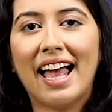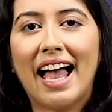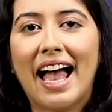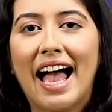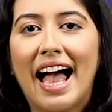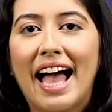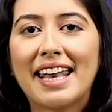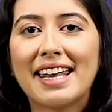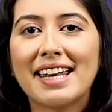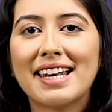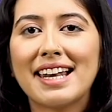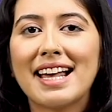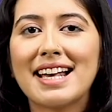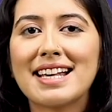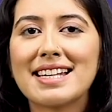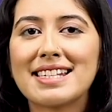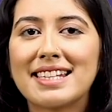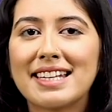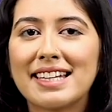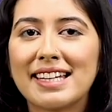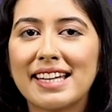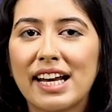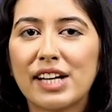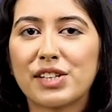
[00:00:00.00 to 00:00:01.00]
analyze
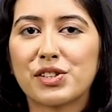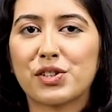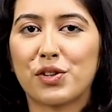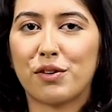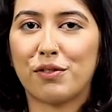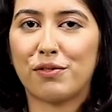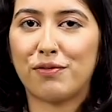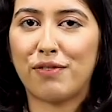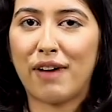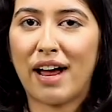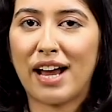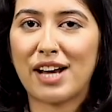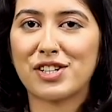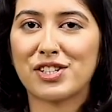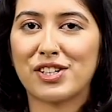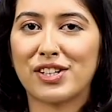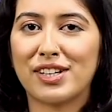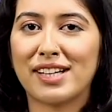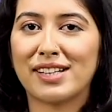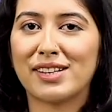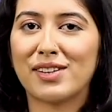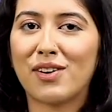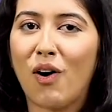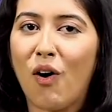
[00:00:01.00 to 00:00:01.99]
the nature of fashion
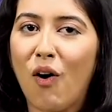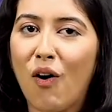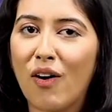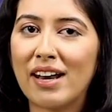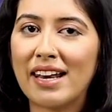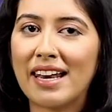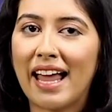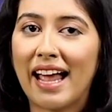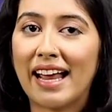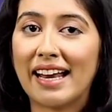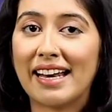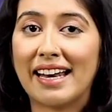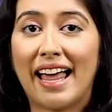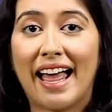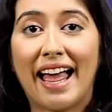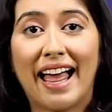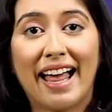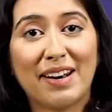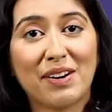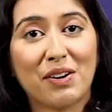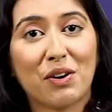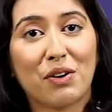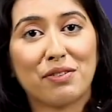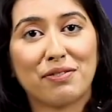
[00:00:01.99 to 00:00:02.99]
in the online
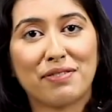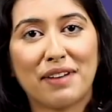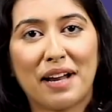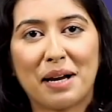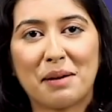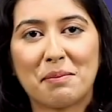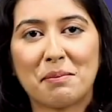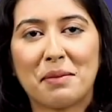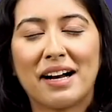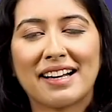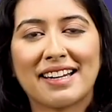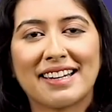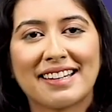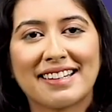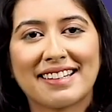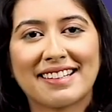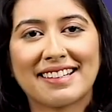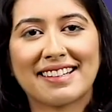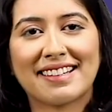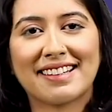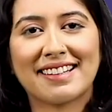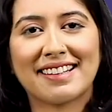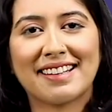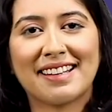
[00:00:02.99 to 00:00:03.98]
and offline
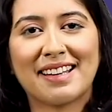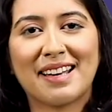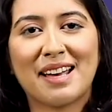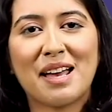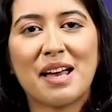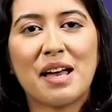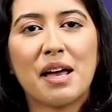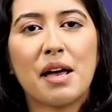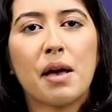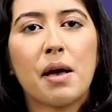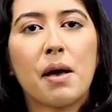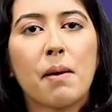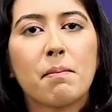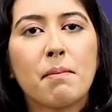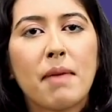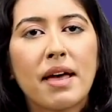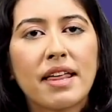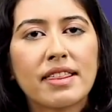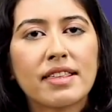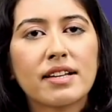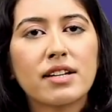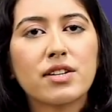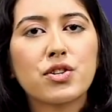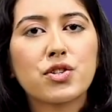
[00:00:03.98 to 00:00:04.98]
market,
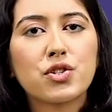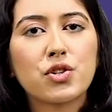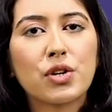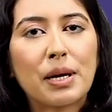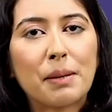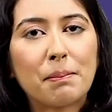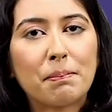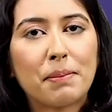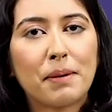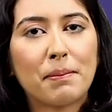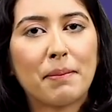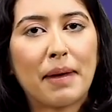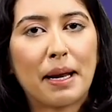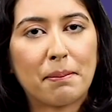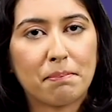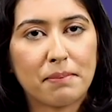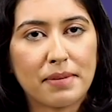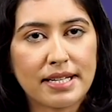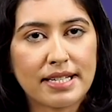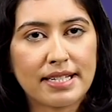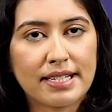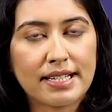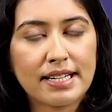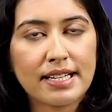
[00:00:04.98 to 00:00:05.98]
methods to implement
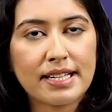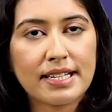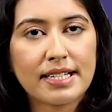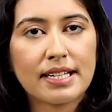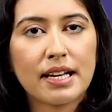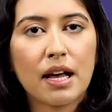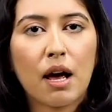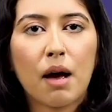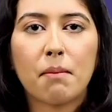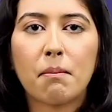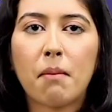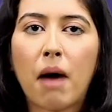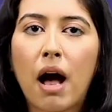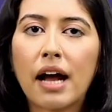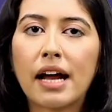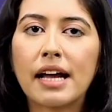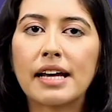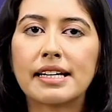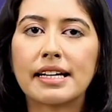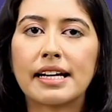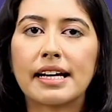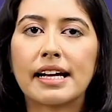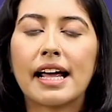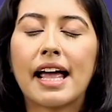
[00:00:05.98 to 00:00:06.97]
business,
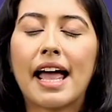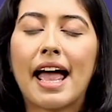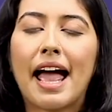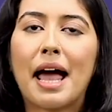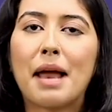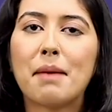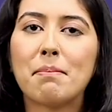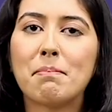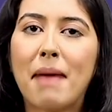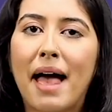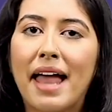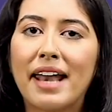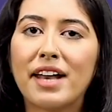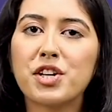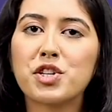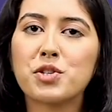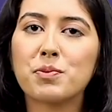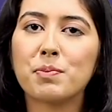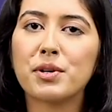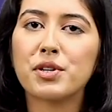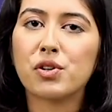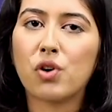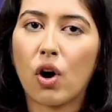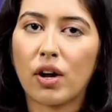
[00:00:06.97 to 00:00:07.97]
marketing and
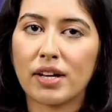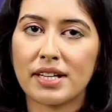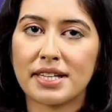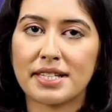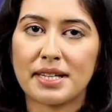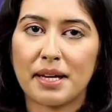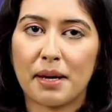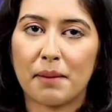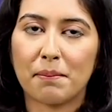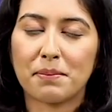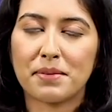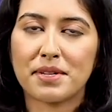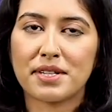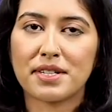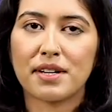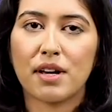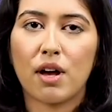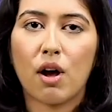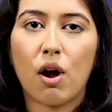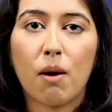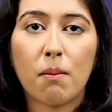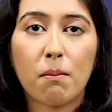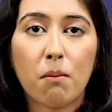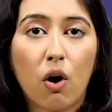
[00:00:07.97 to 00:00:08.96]
management concepts
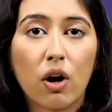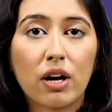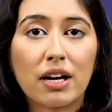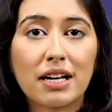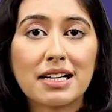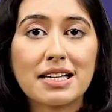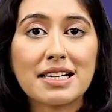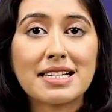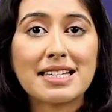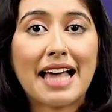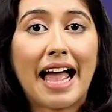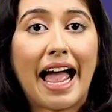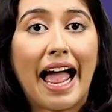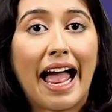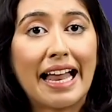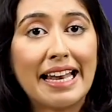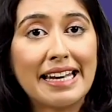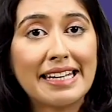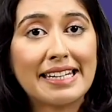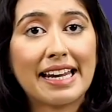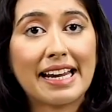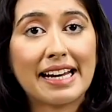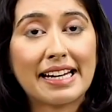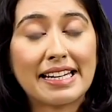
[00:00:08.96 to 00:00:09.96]
models
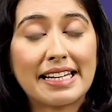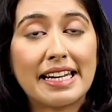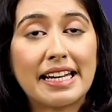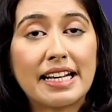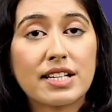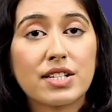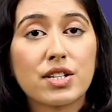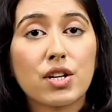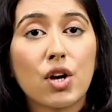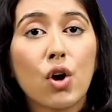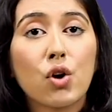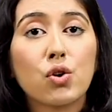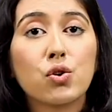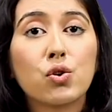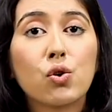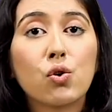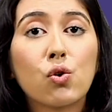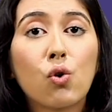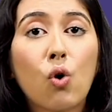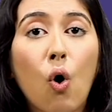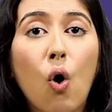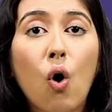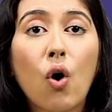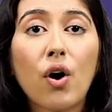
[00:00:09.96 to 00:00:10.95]
and techniques to
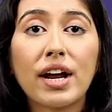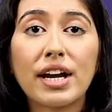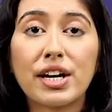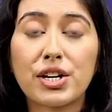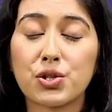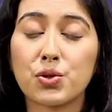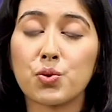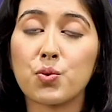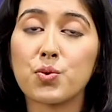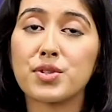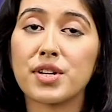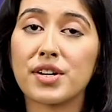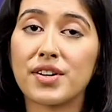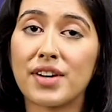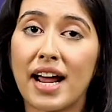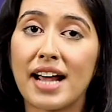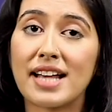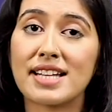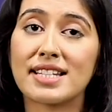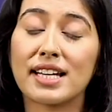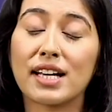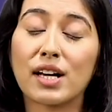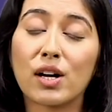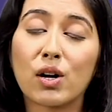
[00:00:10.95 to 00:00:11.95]
core issues
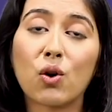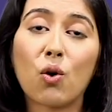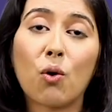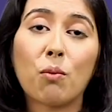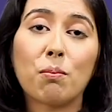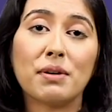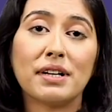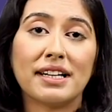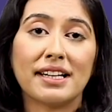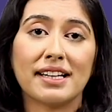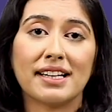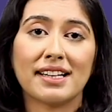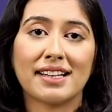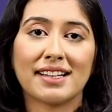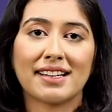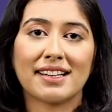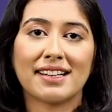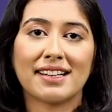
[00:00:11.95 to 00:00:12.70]
arising globally.